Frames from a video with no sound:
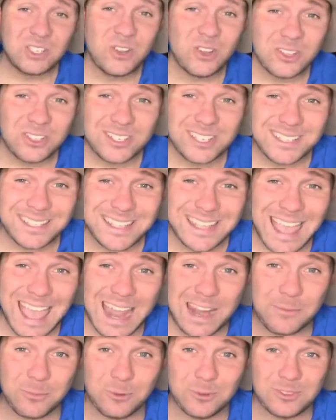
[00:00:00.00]
not just the
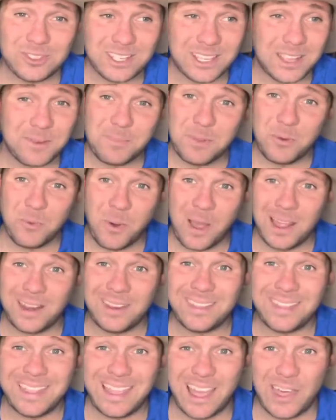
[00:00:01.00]
animals that can be
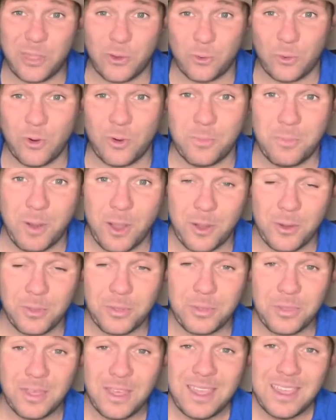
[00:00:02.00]
one, the other, or
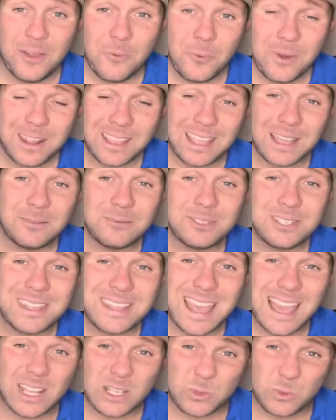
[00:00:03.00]
both. When it comes to
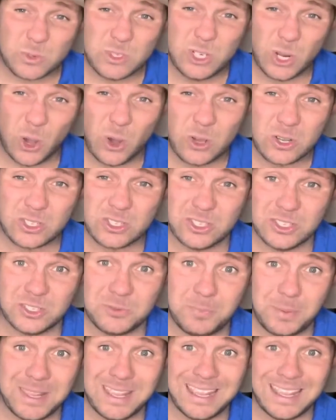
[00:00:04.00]
the actual toxins
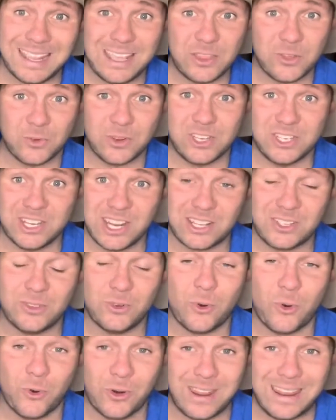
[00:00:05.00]
being either
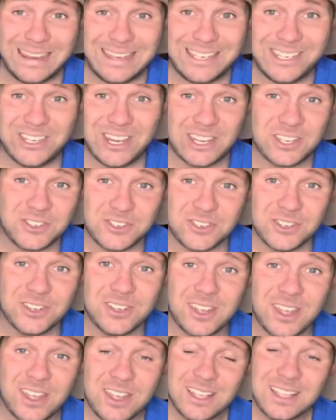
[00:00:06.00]
injected or
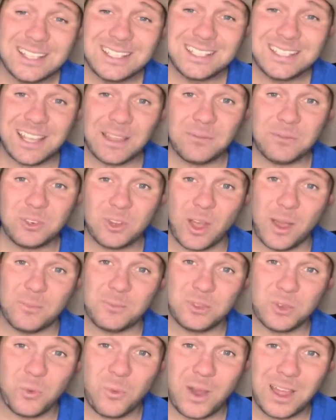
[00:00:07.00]
ingested,
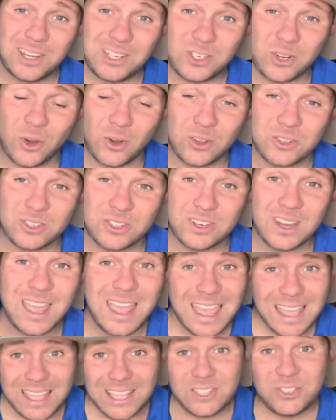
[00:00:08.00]
sometimes the one toxin
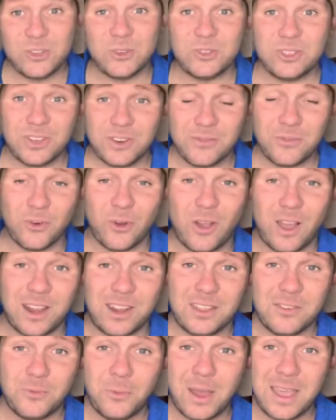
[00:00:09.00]
is used in a
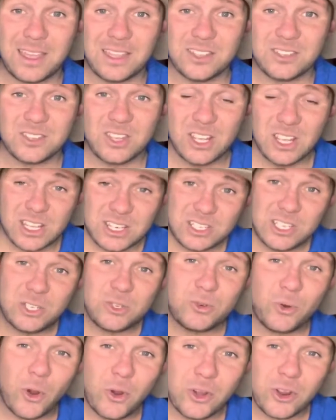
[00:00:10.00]
variety of ways.
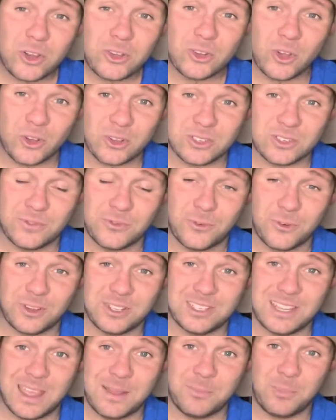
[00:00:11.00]
Tetrodotoxin, for
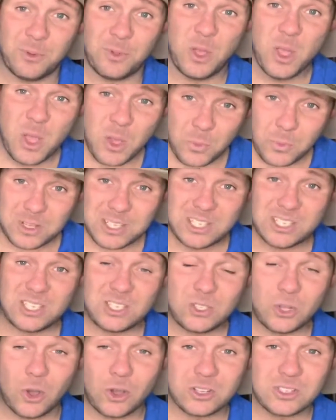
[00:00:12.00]
example, which is
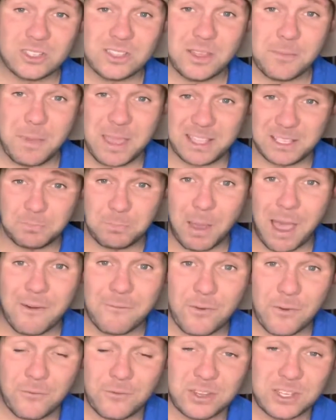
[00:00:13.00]
the toxin that makes
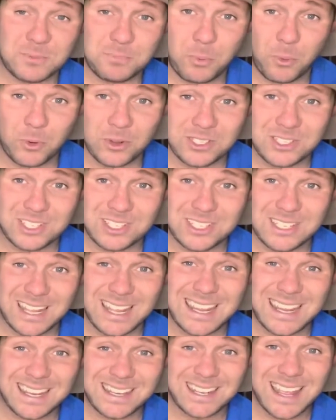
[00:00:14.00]
pufferfish poisonous
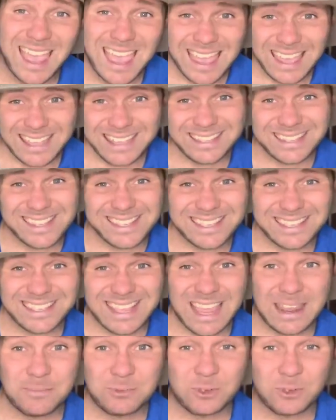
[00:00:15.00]
to eat, is the same